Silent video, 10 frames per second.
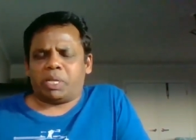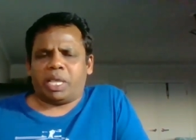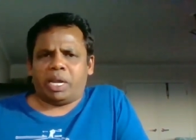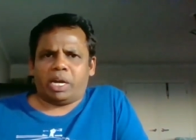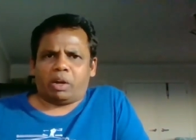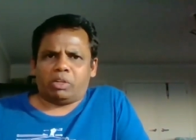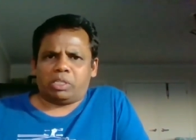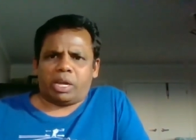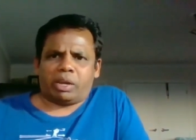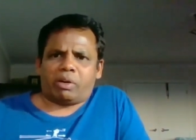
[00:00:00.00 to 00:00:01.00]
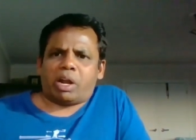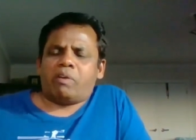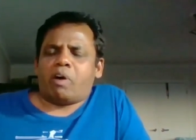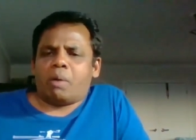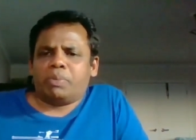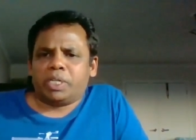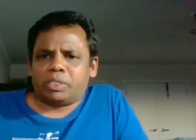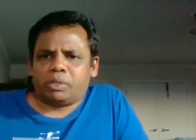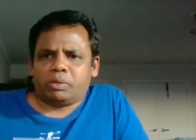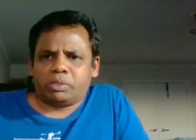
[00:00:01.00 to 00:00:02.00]
But then it looks like you're now
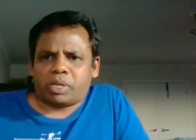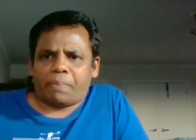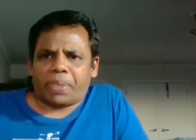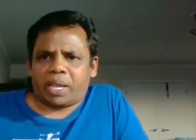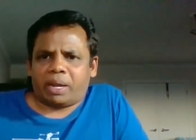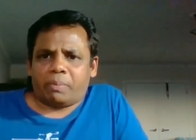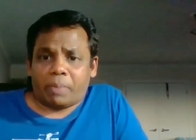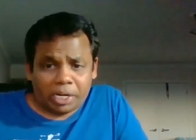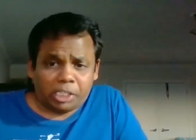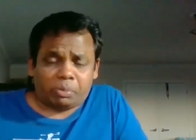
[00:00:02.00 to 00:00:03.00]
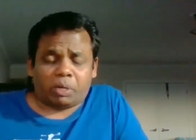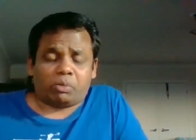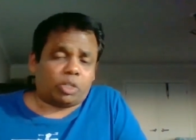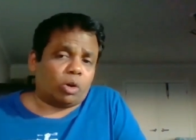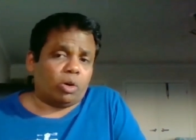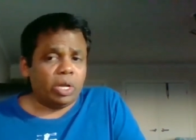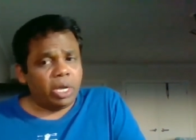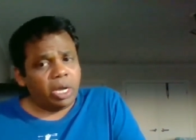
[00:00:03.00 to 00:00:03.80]
opting to do something in management. So